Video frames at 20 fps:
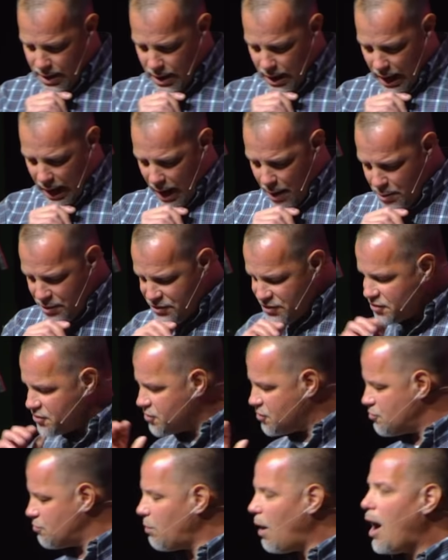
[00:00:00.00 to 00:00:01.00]
I was
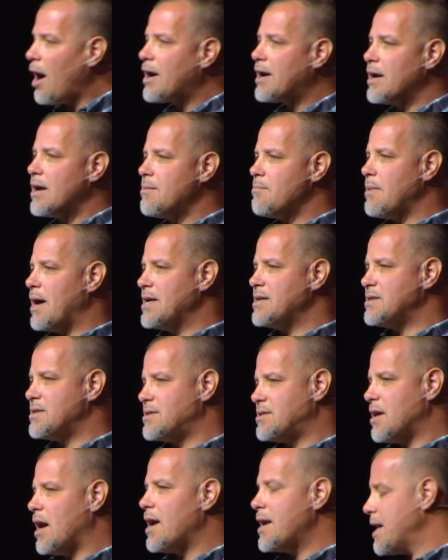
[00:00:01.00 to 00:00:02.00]
struck in my
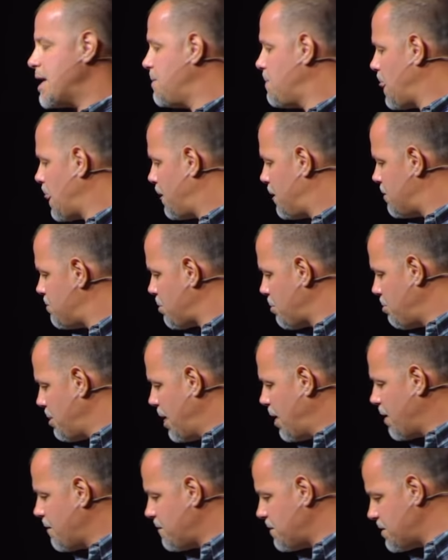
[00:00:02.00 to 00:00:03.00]
study and
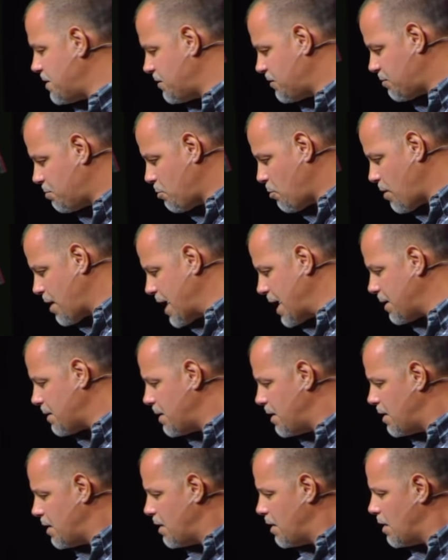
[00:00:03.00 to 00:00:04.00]
preparing for this morning
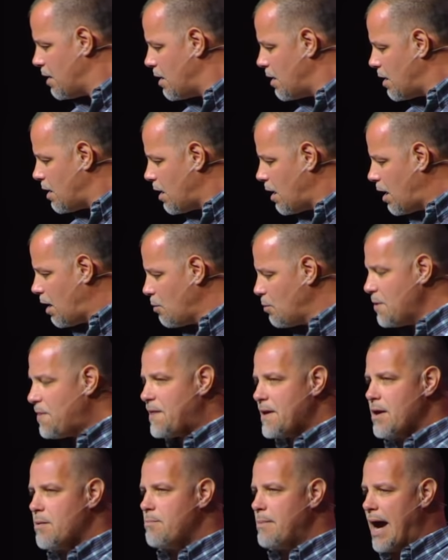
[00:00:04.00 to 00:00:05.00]
uh, with
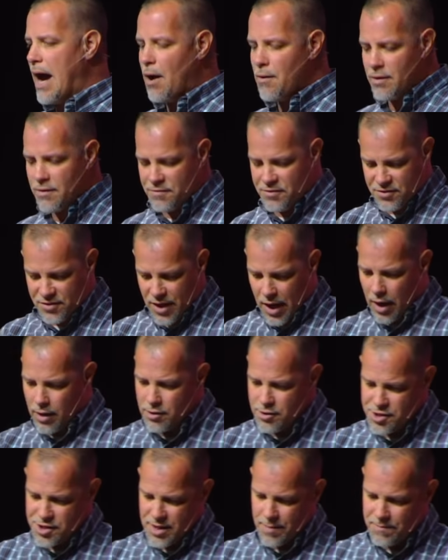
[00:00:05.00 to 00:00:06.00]
the amount of
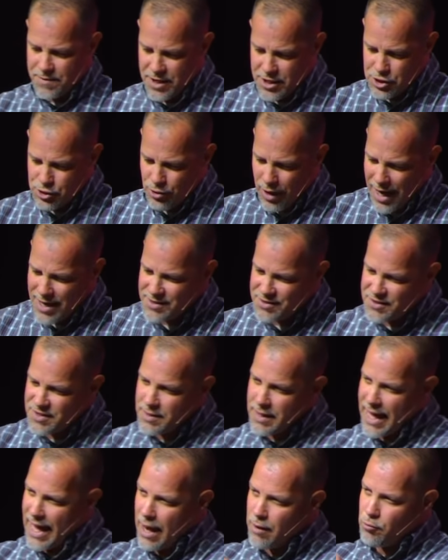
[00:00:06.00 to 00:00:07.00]
scholarship that tries to
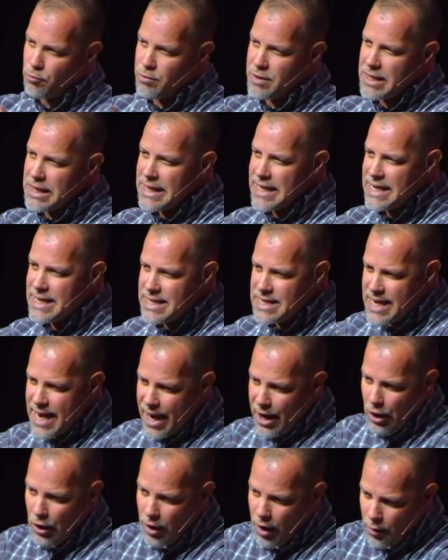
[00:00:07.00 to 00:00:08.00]
get really
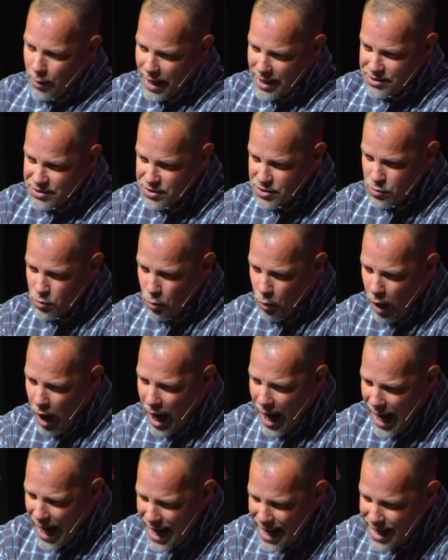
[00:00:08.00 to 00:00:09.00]
narrow as to
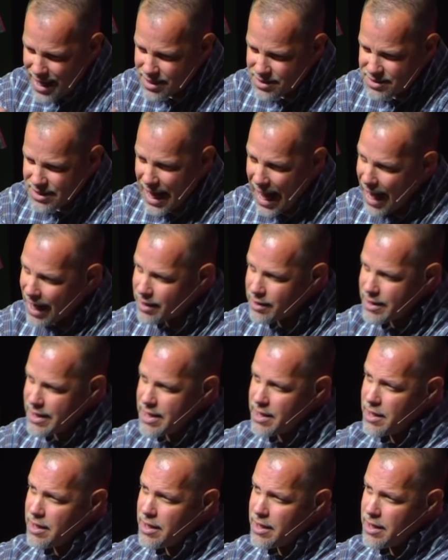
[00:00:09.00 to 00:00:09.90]
why exactly